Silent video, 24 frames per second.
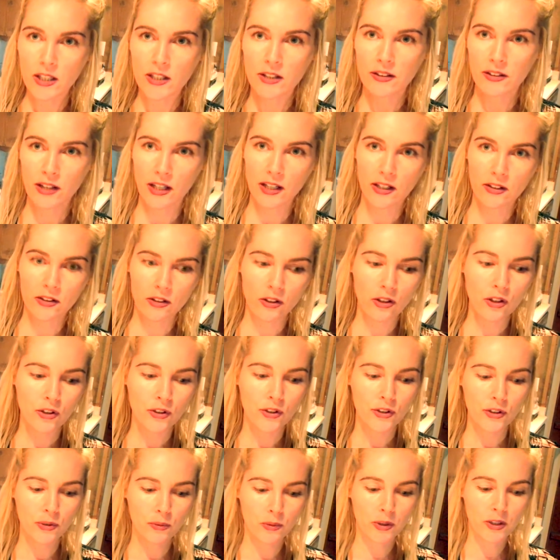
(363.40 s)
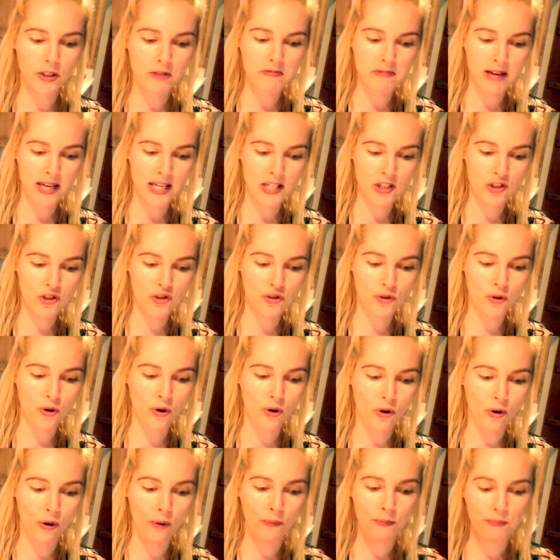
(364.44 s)
then you want to make
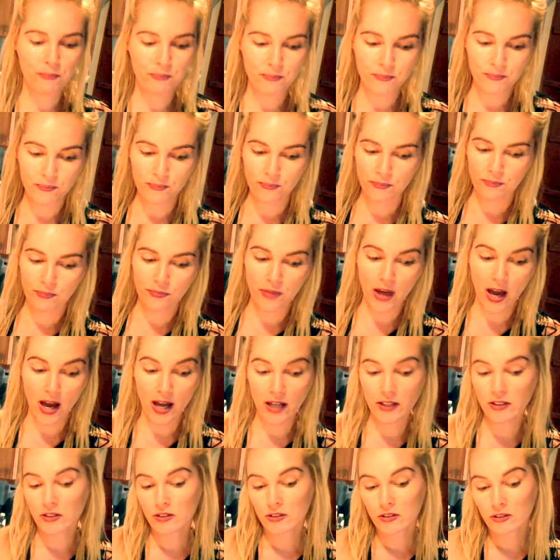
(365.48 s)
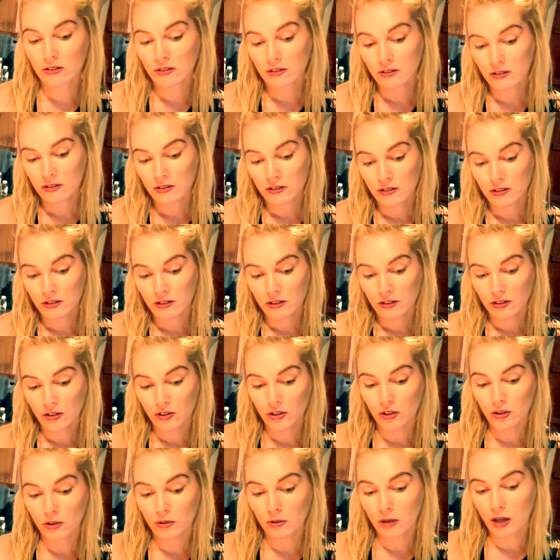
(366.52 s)
sure that
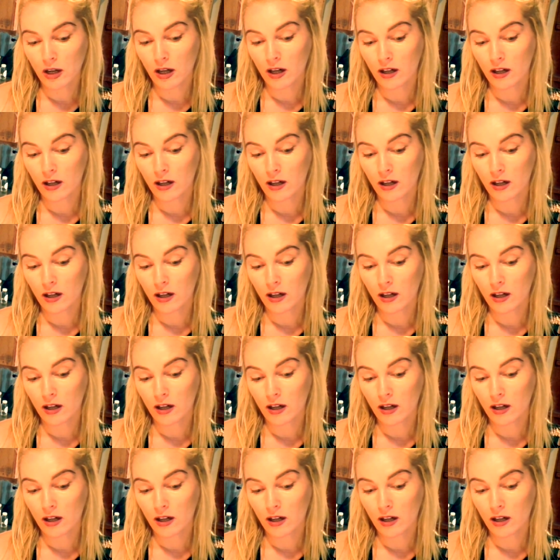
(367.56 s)
you